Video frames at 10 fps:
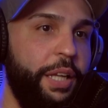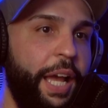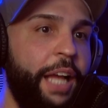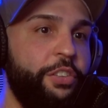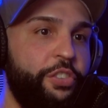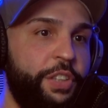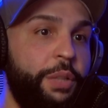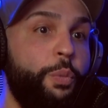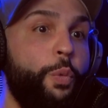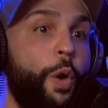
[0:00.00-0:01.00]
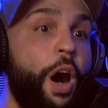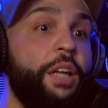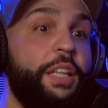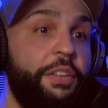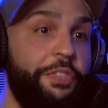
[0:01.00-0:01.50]
and she
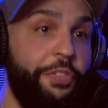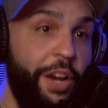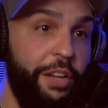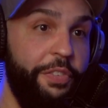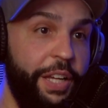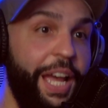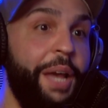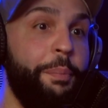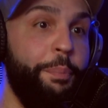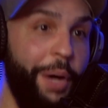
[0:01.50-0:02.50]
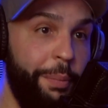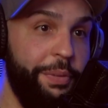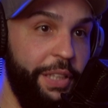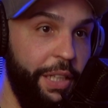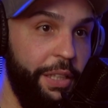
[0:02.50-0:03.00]
walked in front of it and
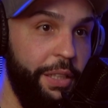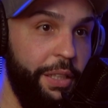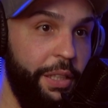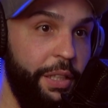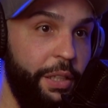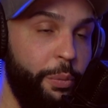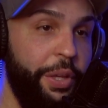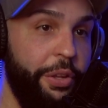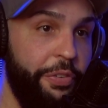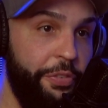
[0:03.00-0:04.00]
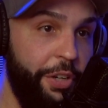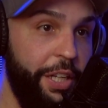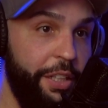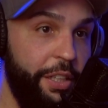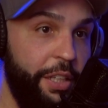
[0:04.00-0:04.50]
bumped it with her foot.